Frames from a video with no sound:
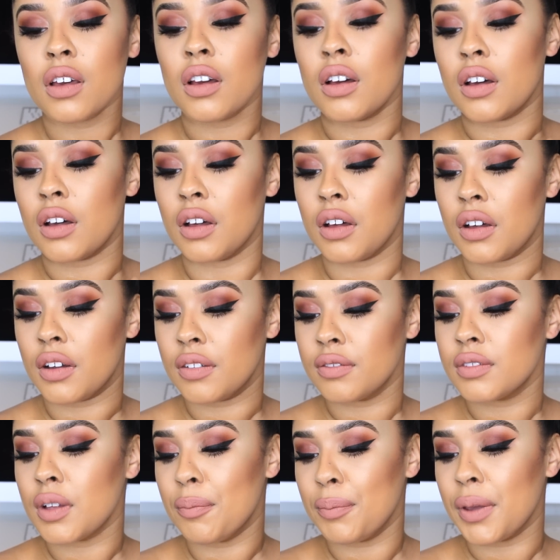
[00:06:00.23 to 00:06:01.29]
a
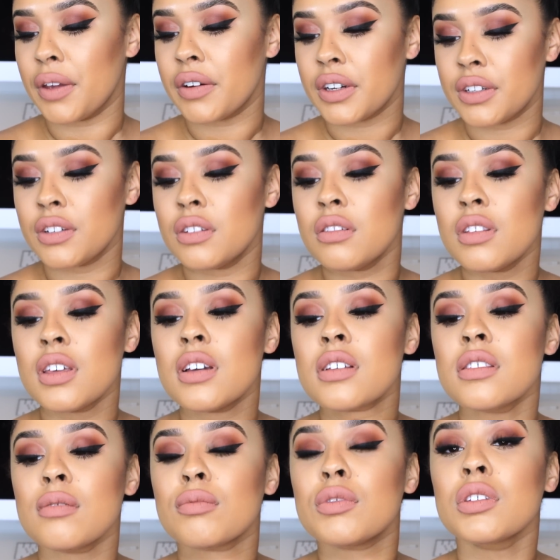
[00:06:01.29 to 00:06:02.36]
mirror to do
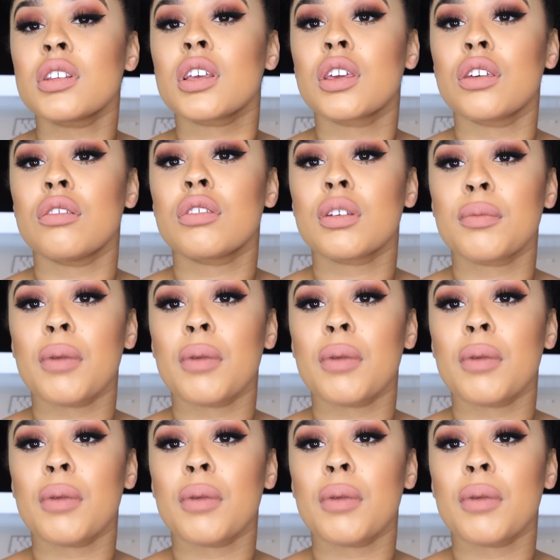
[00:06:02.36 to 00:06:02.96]
this. I'm just like using